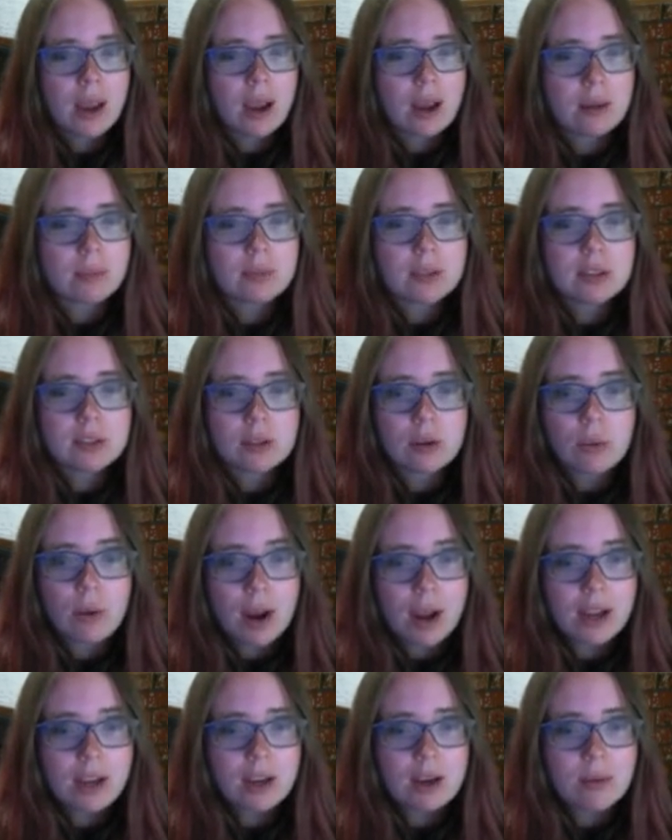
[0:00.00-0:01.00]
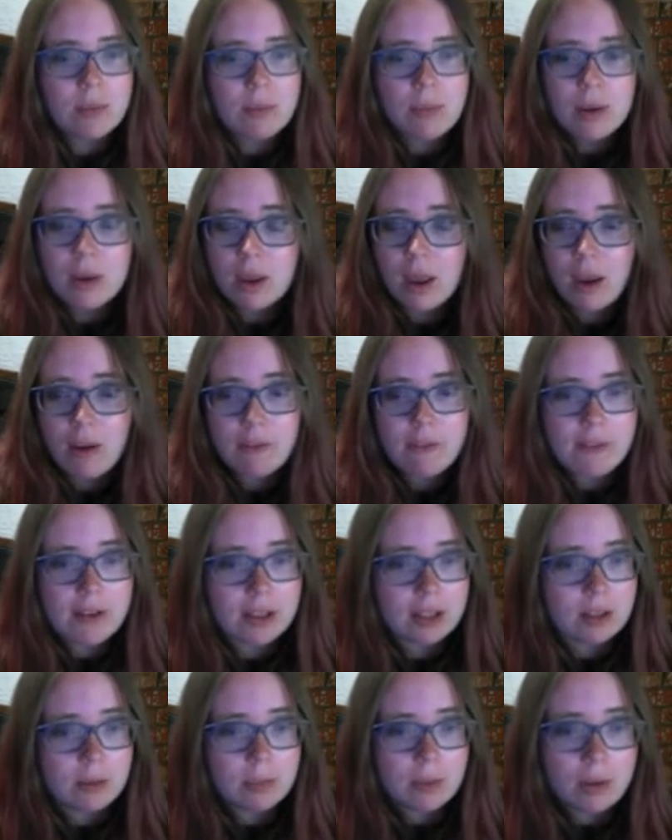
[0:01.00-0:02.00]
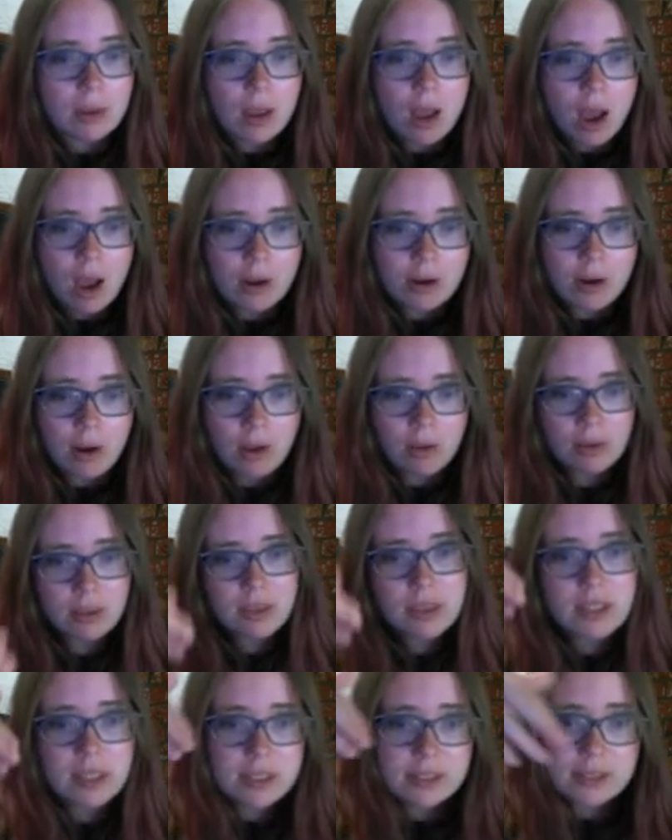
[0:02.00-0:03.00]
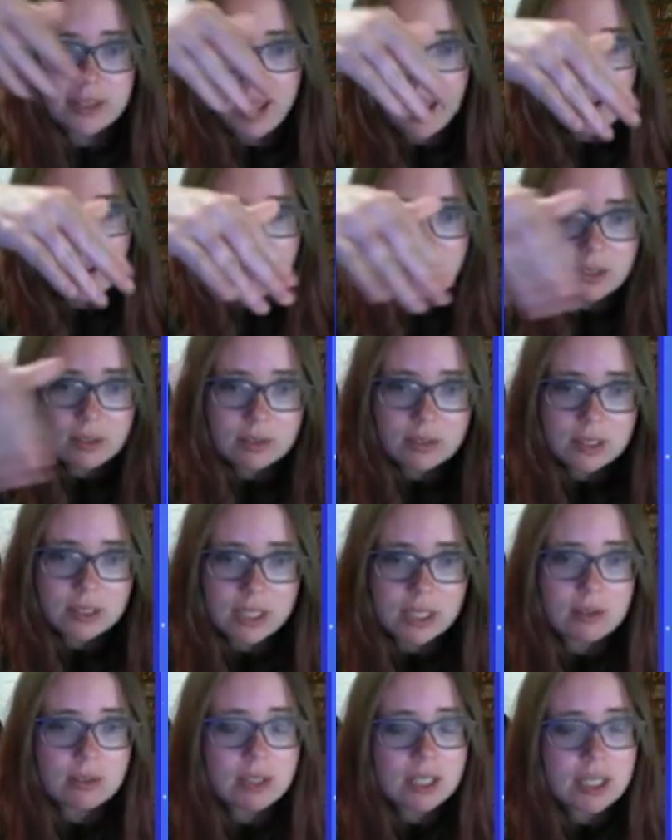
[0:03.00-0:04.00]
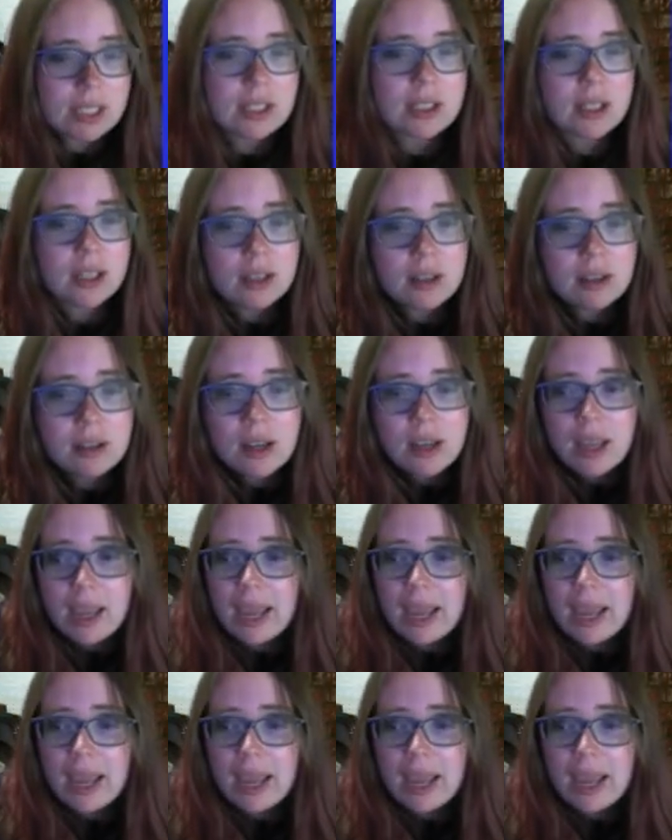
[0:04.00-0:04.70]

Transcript: Um, so I am available on all of these avenues down here.